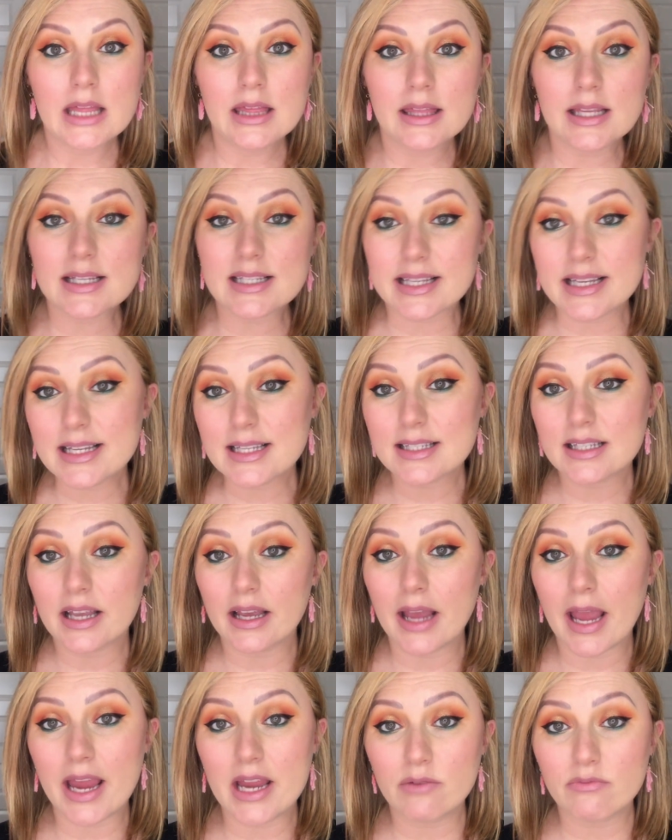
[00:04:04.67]
This is
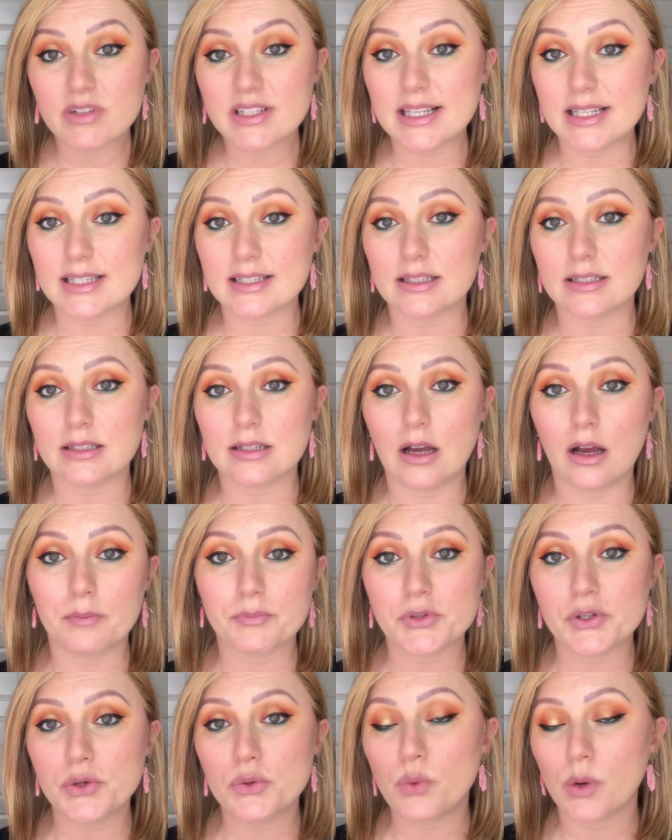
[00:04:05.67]
heat resistant
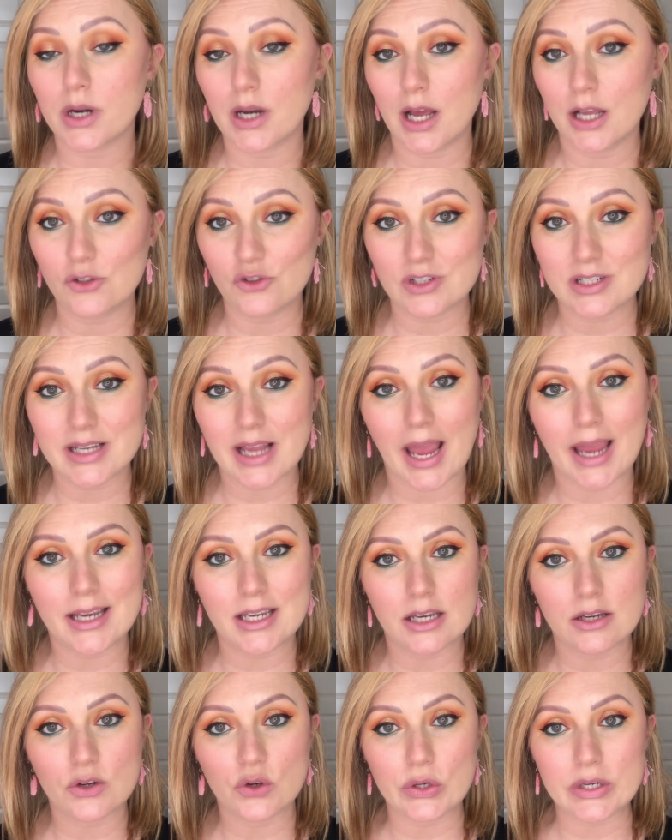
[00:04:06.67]
up to
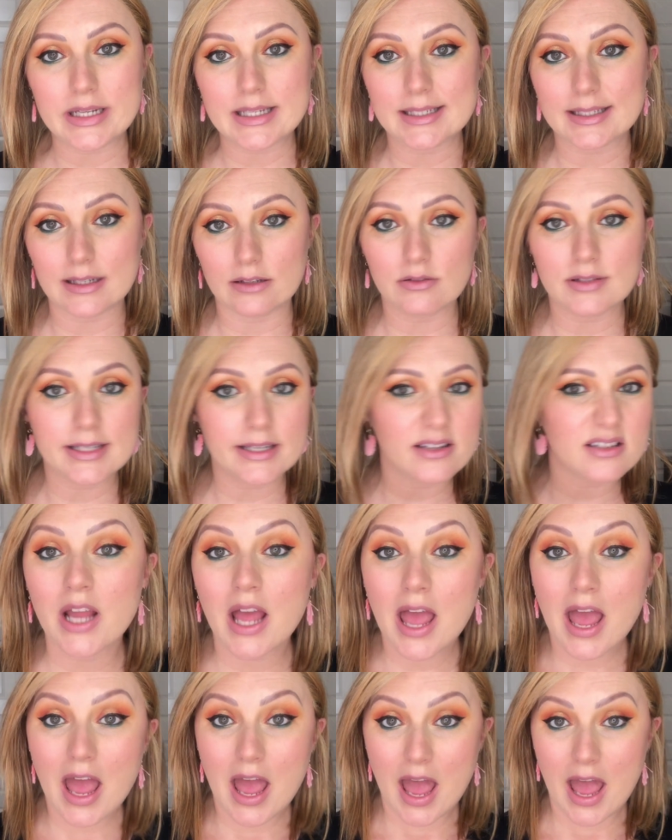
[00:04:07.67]
180 degrees Celsius,
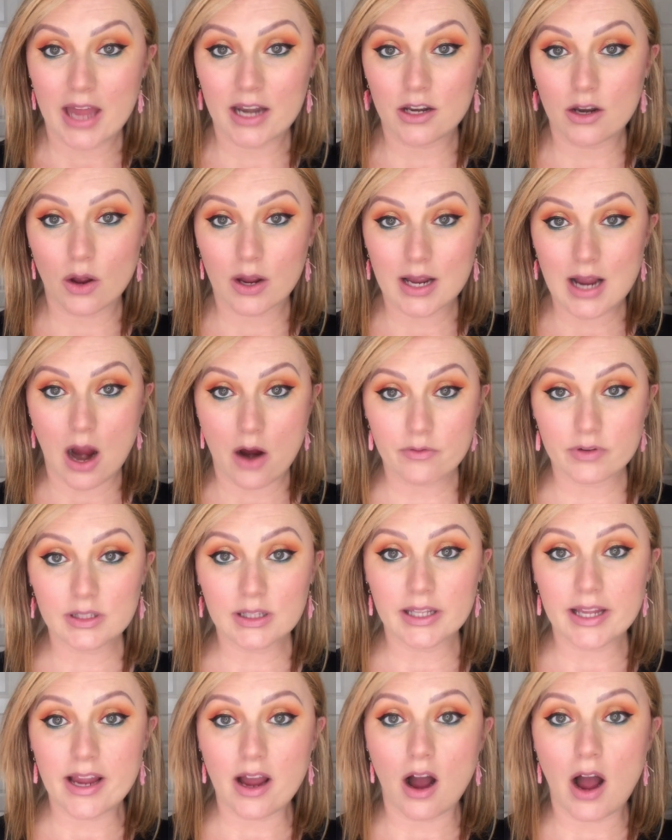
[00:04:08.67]
and
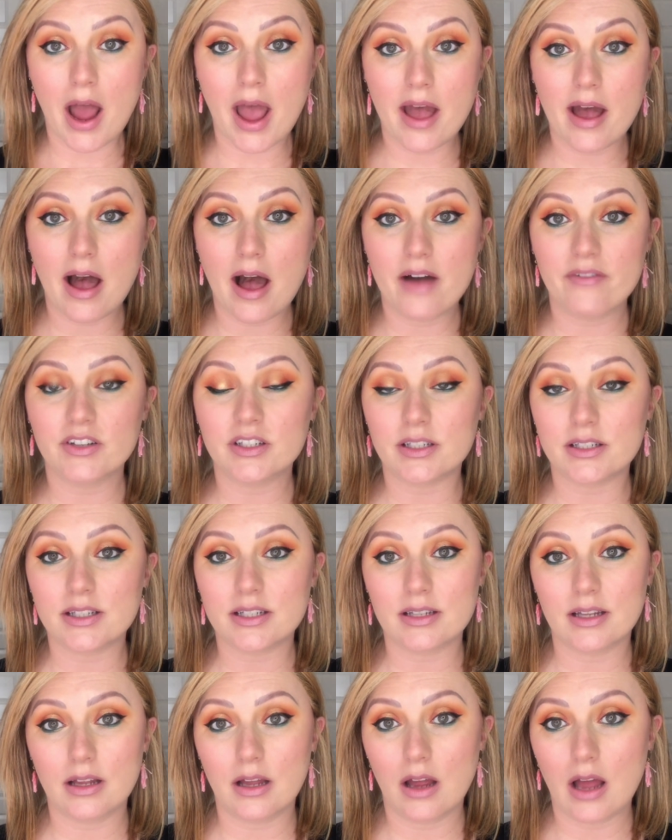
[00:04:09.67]
currently I
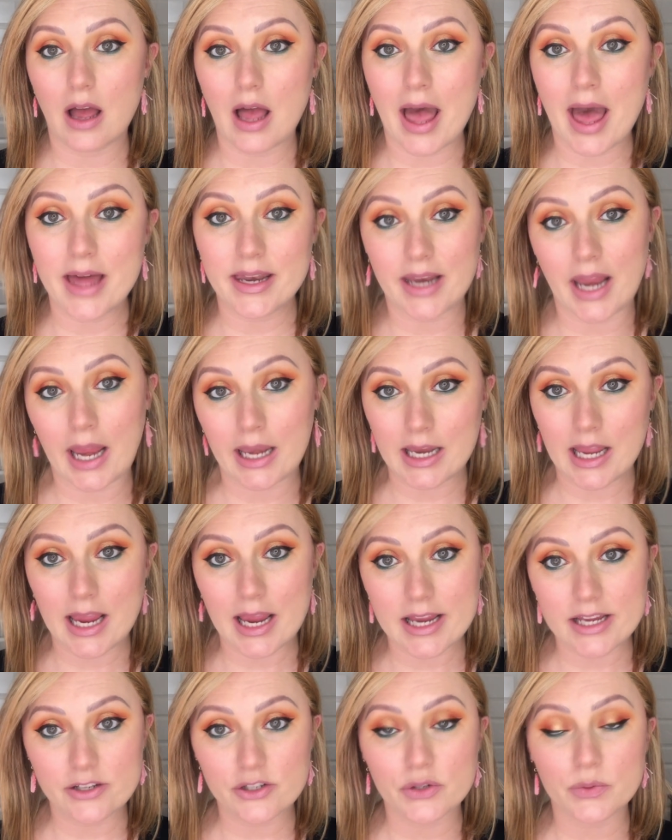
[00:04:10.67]
haven't added any
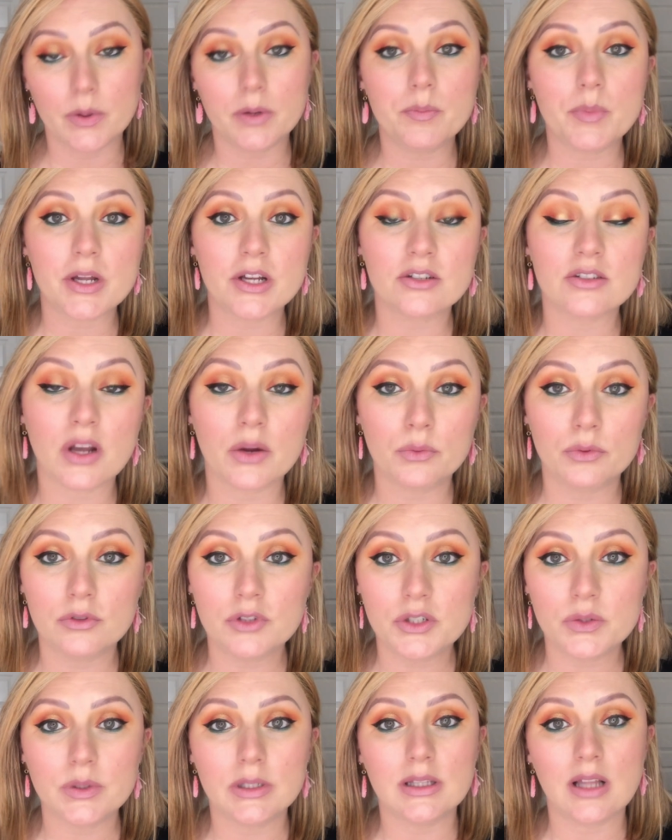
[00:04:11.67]
heat to it because I will
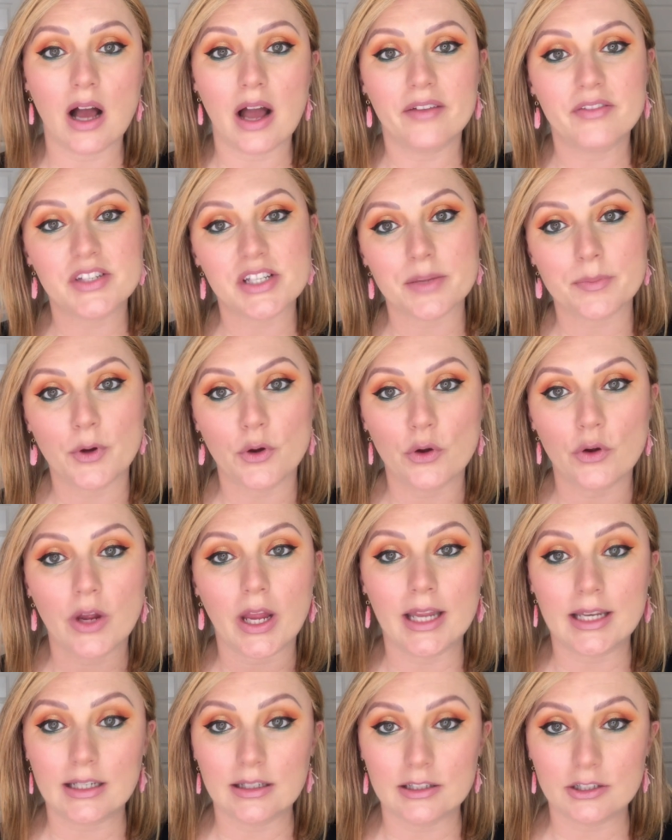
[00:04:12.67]
do a live demo
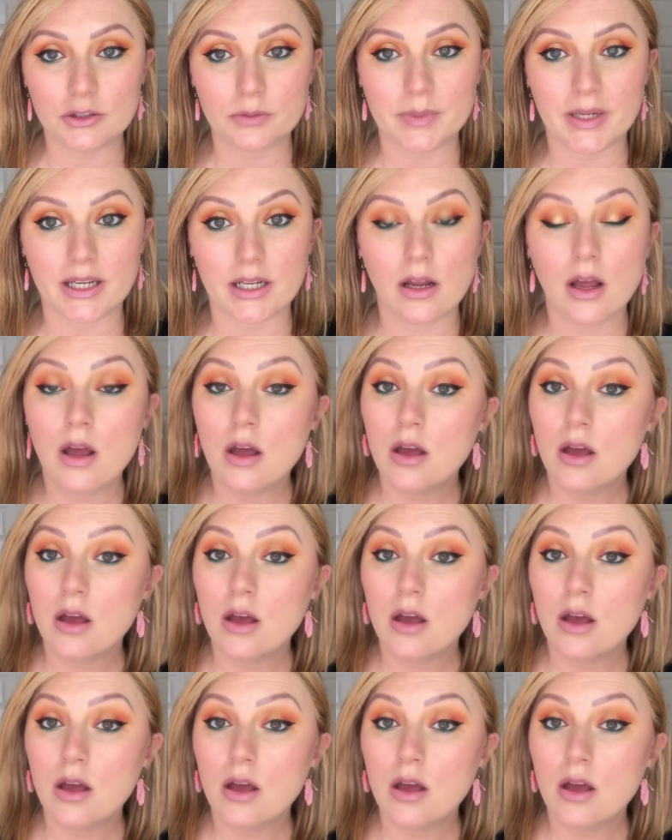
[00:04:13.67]
in a little bit.